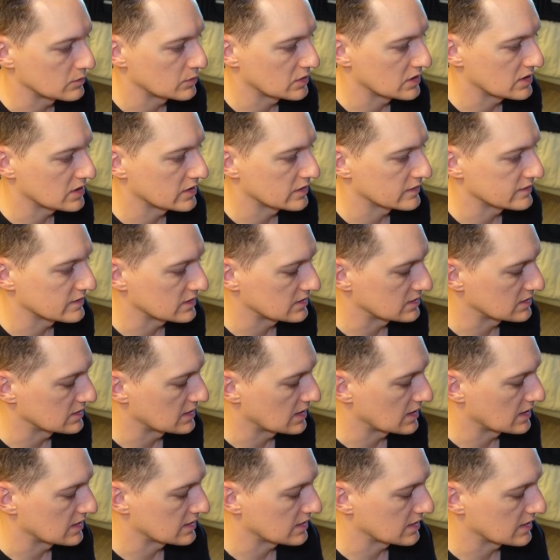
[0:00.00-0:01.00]
because I did
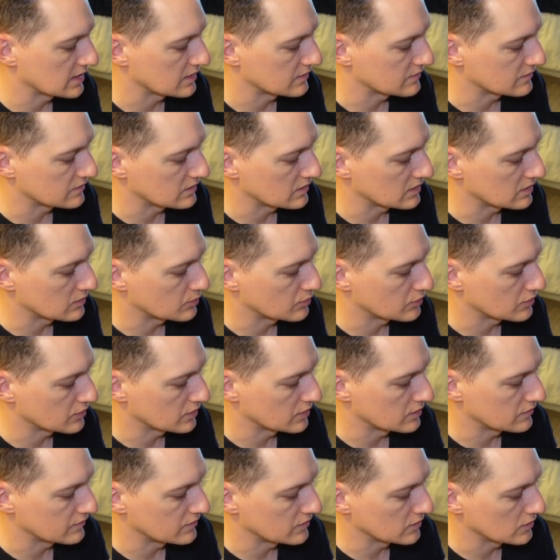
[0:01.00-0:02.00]
not have the
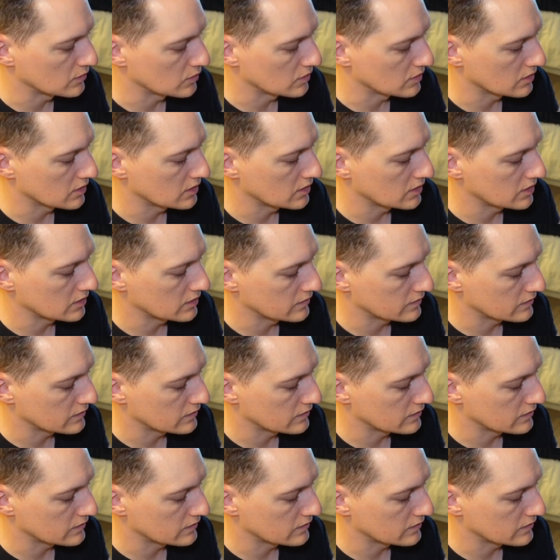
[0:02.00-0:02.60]
previewer on.